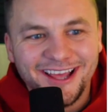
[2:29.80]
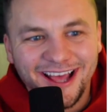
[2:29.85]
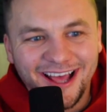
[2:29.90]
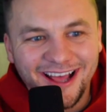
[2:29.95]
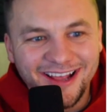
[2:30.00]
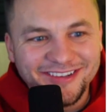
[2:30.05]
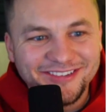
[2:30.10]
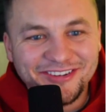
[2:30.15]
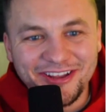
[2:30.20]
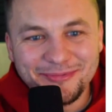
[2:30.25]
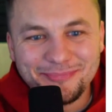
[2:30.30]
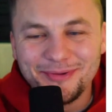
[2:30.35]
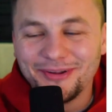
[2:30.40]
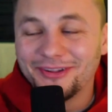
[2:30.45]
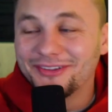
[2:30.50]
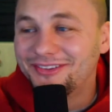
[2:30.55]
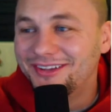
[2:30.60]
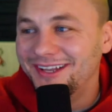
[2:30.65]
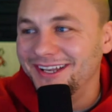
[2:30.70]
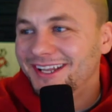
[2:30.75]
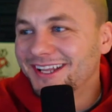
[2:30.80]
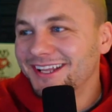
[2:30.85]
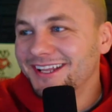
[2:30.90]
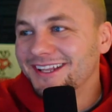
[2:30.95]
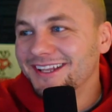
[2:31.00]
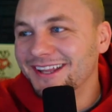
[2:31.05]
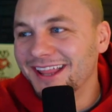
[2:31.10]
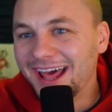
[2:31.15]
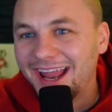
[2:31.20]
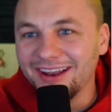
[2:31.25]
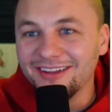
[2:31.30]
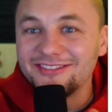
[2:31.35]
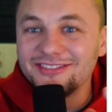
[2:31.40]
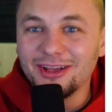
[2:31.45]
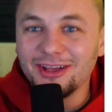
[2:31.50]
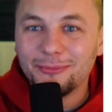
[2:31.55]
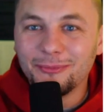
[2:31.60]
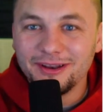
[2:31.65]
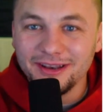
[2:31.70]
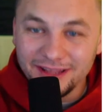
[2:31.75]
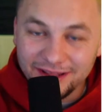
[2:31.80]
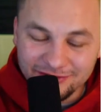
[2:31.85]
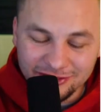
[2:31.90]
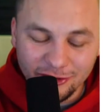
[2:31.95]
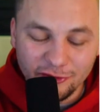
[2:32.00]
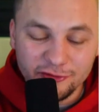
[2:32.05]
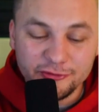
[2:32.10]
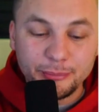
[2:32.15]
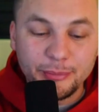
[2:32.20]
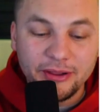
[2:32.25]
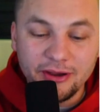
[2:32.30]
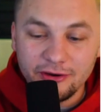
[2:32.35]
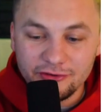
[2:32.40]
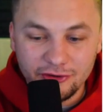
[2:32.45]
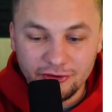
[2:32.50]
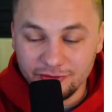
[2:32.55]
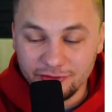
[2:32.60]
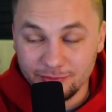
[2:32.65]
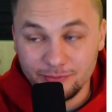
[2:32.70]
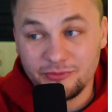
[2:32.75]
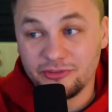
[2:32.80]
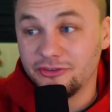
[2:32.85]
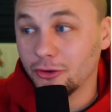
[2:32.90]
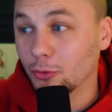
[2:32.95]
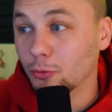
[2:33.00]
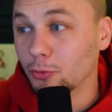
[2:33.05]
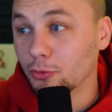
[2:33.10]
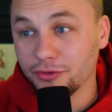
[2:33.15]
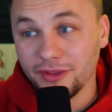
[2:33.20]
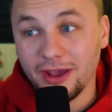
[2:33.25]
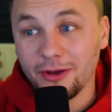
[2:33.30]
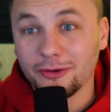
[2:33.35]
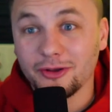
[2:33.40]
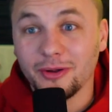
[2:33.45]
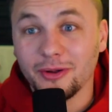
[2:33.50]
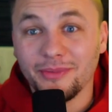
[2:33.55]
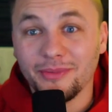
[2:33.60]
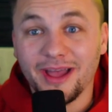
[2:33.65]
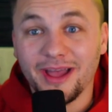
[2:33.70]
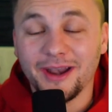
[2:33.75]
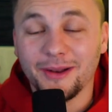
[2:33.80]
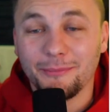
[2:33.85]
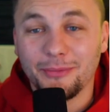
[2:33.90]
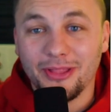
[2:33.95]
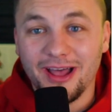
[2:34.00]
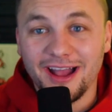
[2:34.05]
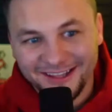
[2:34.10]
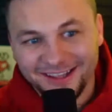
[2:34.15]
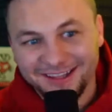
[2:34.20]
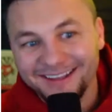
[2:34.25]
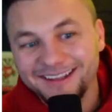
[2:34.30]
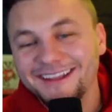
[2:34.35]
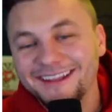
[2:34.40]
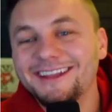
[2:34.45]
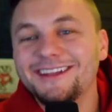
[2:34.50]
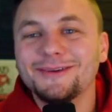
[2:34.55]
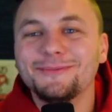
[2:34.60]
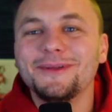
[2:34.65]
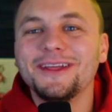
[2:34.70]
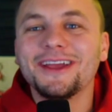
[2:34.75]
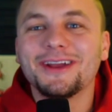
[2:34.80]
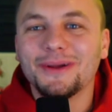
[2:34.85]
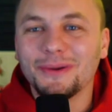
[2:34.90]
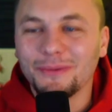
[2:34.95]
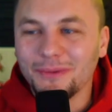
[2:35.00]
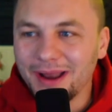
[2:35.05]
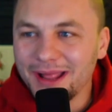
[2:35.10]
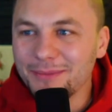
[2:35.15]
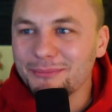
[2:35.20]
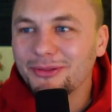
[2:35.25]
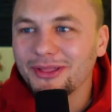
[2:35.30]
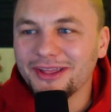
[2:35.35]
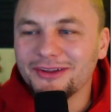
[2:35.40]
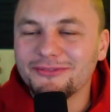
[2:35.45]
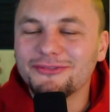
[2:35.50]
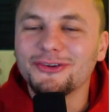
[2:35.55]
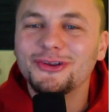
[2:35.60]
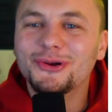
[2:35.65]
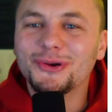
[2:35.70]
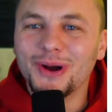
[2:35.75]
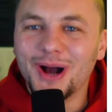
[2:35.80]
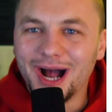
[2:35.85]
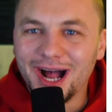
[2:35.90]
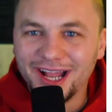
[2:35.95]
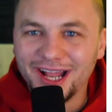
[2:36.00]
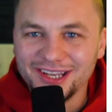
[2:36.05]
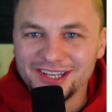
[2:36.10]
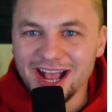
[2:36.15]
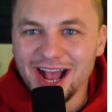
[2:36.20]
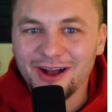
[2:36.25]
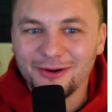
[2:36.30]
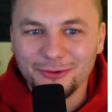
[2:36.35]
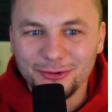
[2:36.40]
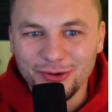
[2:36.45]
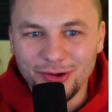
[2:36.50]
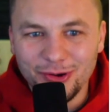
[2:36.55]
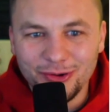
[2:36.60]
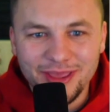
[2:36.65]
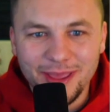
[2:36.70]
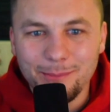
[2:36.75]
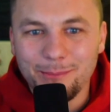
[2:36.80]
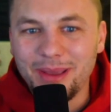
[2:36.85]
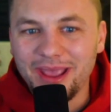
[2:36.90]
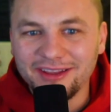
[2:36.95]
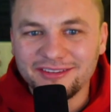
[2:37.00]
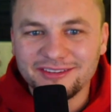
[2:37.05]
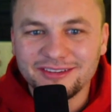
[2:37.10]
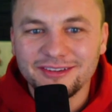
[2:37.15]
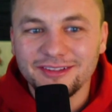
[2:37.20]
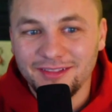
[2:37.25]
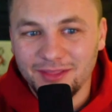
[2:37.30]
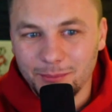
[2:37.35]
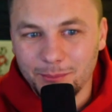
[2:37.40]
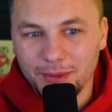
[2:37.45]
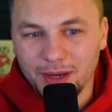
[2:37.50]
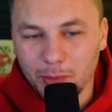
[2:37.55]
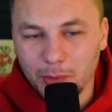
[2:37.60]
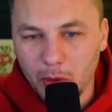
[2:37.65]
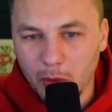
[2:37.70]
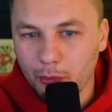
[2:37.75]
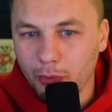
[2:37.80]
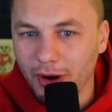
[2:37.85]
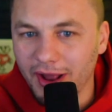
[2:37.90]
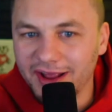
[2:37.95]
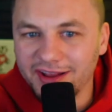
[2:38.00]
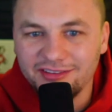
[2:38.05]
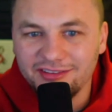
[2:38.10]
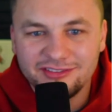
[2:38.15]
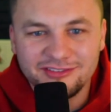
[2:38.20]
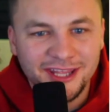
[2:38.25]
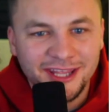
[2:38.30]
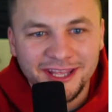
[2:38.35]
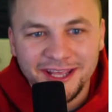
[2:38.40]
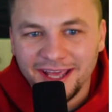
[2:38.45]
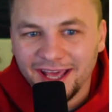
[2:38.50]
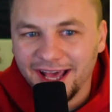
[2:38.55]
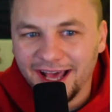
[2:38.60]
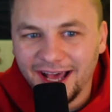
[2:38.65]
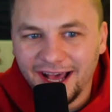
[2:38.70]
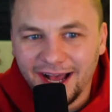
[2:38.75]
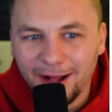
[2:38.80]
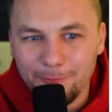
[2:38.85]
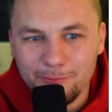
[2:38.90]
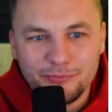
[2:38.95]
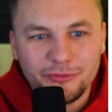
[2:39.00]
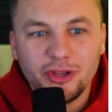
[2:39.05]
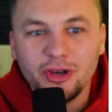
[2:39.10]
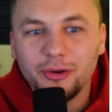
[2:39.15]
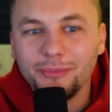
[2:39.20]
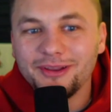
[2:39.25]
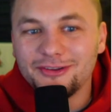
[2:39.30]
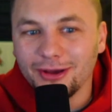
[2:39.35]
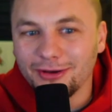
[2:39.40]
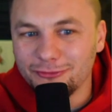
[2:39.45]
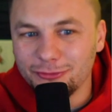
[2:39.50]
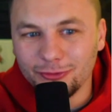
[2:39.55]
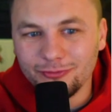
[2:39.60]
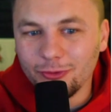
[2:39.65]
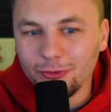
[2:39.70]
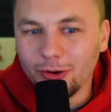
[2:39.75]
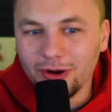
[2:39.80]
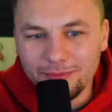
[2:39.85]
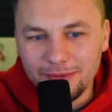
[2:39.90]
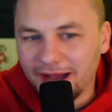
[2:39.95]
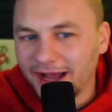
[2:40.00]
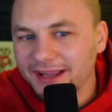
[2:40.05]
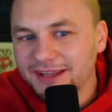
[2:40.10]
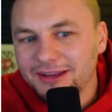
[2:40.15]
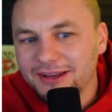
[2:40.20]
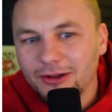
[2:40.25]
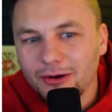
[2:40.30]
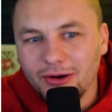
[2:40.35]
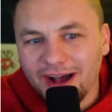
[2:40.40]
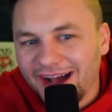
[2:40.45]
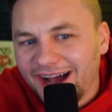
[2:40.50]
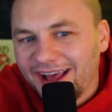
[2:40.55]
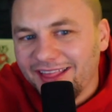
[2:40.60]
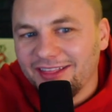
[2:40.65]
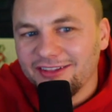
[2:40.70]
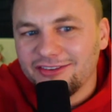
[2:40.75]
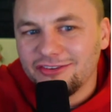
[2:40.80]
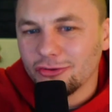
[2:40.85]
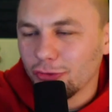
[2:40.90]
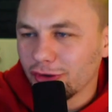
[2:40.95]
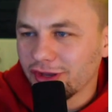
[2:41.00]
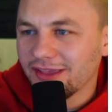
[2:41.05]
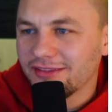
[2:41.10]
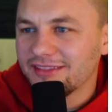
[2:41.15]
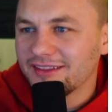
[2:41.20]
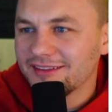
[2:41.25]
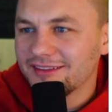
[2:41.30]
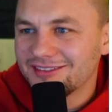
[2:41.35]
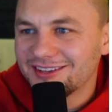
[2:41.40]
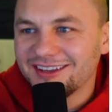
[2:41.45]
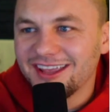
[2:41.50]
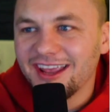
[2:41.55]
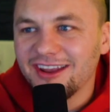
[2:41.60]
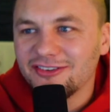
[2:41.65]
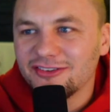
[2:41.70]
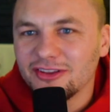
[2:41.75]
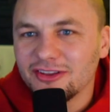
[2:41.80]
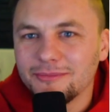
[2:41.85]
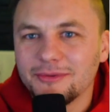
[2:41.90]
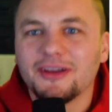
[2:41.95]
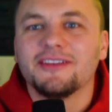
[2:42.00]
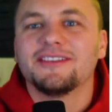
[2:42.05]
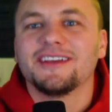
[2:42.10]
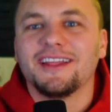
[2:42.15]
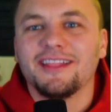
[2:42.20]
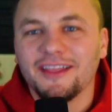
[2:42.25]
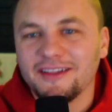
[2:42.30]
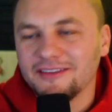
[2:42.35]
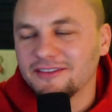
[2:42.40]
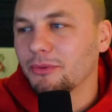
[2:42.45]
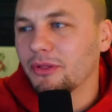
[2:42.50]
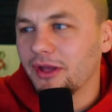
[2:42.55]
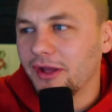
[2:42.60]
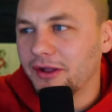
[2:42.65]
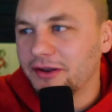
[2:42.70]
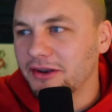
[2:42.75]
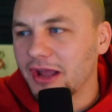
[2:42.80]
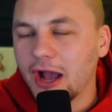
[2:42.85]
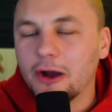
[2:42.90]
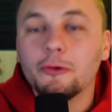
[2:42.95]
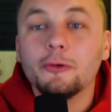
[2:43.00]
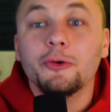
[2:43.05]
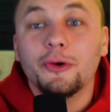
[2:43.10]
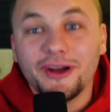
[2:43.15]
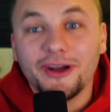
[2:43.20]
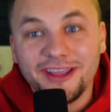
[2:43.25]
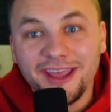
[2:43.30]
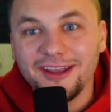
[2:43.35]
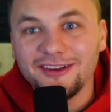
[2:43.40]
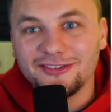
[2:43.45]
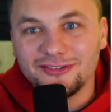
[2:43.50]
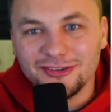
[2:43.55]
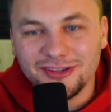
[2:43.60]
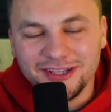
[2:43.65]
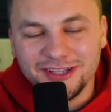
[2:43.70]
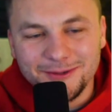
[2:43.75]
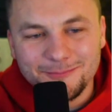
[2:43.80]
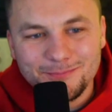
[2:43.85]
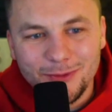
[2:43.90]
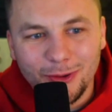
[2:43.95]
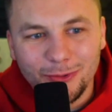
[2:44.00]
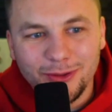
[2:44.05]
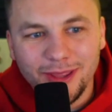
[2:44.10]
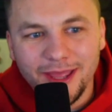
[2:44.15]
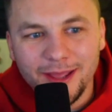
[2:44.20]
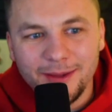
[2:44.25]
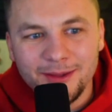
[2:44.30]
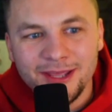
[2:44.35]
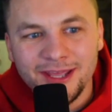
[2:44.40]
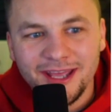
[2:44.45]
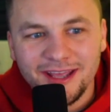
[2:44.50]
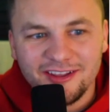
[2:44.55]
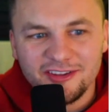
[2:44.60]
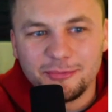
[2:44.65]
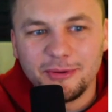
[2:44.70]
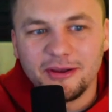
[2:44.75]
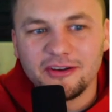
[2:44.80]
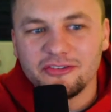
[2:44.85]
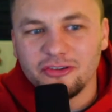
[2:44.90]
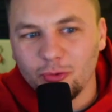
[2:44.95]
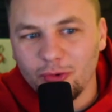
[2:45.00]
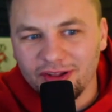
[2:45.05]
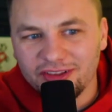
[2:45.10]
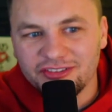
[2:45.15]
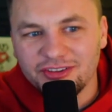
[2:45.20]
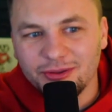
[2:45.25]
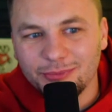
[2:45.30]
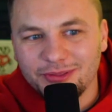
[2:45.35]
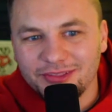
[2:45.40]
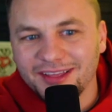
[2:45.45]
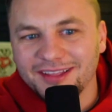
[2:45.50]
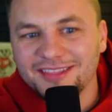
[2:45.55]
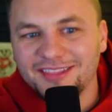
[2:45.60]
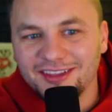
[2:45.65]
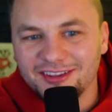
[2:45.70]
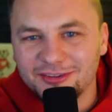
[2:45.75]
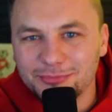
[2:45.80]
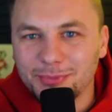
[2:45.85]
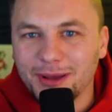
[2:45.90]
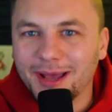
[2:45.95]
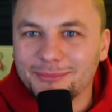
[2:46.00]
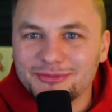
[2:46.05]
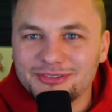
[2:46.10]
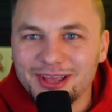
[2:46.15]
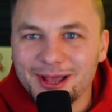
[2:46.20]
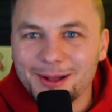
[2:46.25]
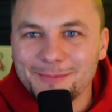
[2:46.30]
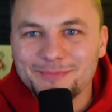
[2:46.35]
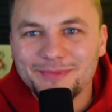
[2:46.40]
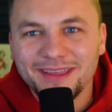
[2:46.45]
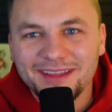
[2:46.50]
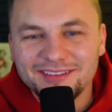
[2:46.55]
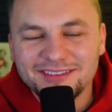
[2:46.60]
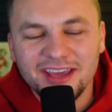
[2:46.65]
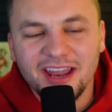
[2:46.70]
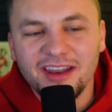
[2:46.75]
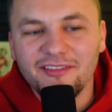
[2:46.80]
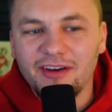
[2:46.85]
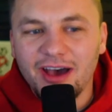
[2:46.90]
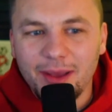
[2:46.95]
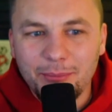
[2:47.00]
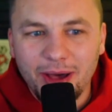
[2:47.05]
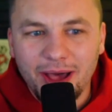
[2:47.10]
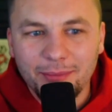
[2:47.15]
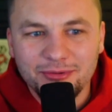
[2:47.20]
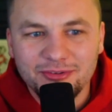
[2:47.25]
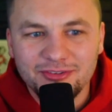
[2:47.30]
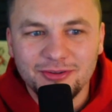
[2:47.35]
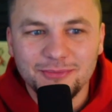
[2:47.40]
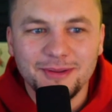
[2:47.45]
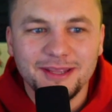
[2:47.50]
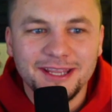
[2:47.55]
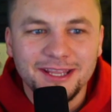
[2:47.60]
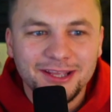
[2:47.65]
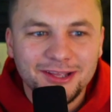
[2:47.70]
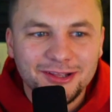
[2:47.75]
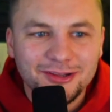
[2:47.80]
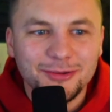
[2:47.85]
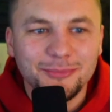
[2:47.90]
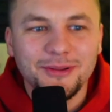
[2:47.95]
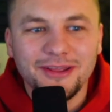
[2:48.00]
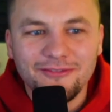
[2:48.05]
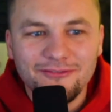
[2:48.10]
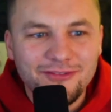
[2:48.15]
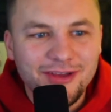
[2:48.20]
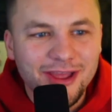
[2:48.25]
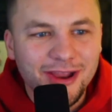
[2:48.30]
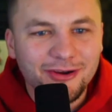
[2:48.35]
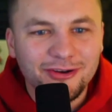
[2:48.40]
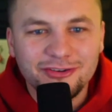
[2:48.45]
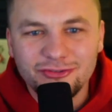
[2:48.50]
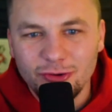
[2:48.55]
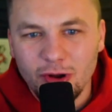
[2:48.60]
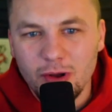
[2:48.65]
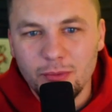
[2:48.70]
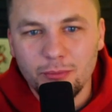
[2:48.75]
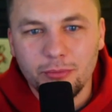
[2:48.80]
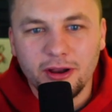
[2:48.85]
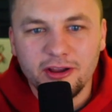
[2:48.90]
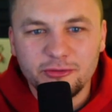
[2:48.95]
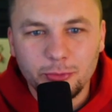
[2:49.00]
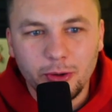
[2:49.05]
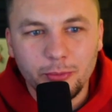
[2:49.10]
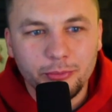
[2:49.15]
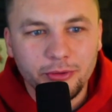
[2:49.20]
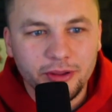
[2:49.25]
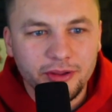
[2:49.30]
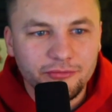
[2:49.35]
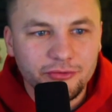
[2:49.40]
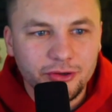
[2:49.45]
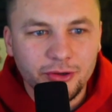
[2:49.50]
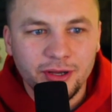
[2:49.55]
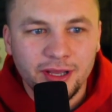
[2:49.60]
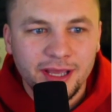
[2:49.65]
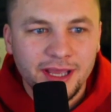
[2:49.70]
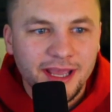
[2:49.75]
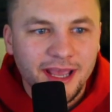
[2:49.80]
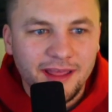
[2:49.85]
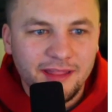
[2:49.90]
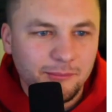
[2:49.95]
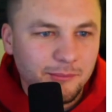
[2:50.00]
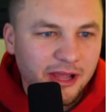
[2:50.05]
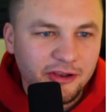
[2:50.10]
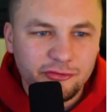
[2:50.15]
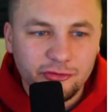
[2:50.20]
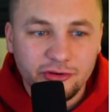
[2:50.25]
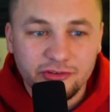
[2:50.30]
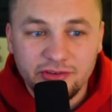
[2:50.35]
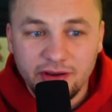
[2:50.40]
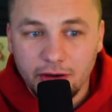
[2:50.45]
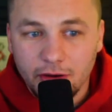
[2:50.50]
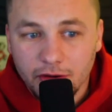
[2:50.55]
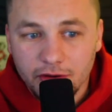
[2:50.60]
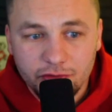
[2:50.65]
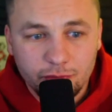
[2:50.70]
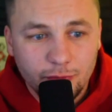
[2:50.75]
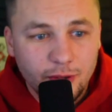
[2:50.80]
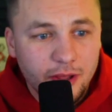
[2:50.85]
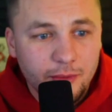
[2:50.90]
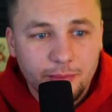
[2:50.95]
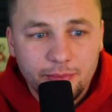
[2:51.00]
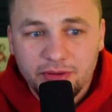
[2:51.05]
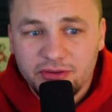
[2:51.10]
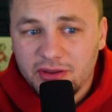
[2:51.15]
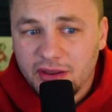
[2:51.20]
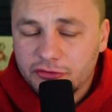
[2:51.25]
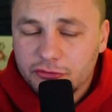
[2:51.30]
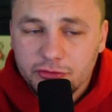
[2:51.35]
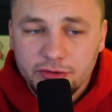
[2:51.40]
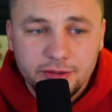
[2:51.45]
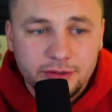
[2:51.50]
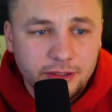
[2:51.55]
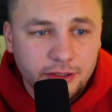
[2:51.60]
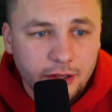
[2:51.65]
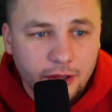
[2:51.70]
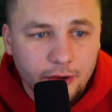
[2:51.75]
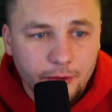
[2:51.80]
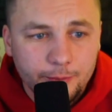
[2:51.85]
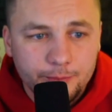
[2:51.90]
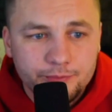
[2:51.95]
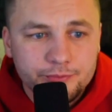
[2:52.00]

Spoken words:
Shake Milton. That is someone, if those players are still ruled out come lineup lock, he could be a great play for you on Yahoo. Okay, basically the minimum price, going to be tough to avoid him. I like to look at this occasionally because I like to play on Yahoo occasionally. Okay, especially when something like this pops up, it's kind of eye popping to me. Could be a very strong price point play for you. And then Montrezl Harrell as well, potentially, you know,